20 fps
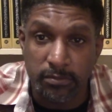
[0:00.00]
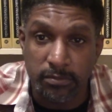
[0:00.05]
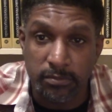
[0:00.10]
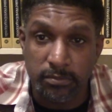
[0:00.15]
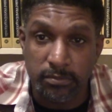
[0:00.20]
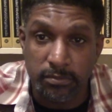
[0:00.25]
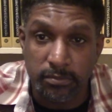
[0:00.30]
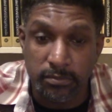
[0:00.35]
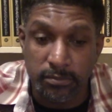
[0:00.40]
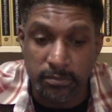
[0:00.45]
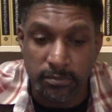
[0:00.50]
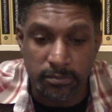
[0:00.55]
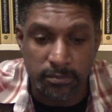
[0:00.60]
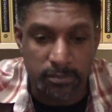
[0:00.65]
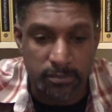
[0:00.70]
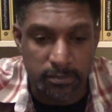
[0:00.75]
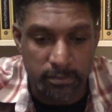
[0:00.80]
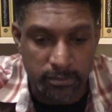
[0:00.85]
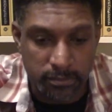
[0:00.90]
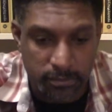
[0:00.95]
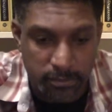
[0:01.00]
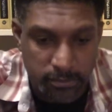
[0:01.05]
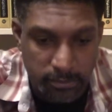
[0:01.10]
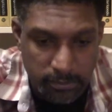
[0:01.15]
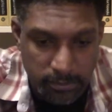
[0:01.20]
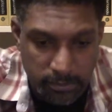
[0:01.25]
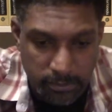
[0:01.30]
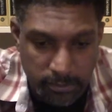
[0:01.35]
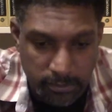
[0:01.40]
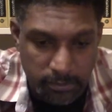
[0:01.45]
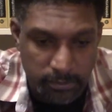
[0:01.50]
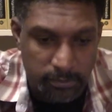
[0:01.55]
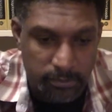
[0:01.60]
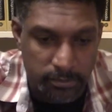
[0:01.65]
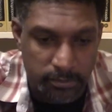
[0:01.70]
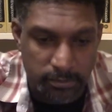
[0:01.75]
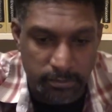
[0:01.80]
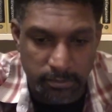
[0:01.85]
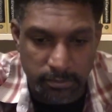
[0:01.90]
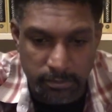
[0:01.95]

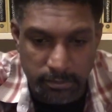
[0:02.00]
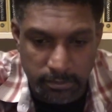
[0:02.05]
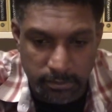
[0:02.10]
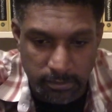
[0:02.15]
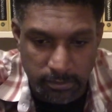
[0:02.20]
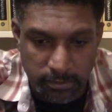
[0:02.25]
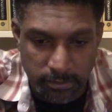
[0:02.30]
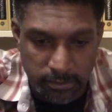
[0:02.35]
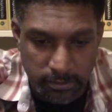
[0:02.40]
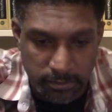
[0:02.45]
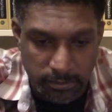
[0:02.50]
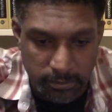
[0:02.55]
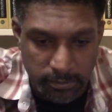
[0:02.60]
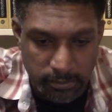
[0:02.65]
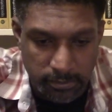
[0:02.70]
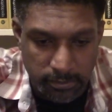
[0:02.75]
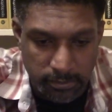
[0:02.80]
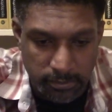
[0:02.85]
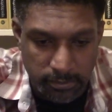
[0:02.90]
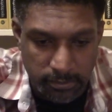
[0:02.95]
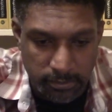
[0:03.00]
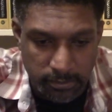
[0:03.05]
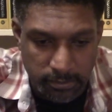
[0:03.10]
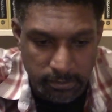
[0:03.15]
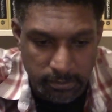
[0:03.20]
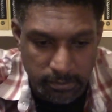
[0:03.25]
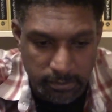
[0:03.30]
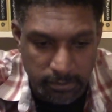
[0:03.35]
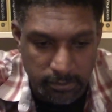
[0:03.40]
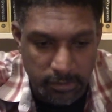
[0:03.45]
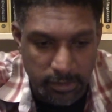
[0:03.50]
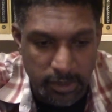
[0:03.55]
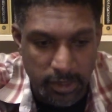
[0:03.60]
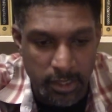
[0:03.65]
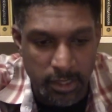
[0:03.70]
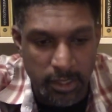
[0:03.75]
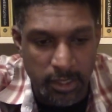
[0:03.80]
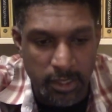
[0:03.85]
Nobody speaks.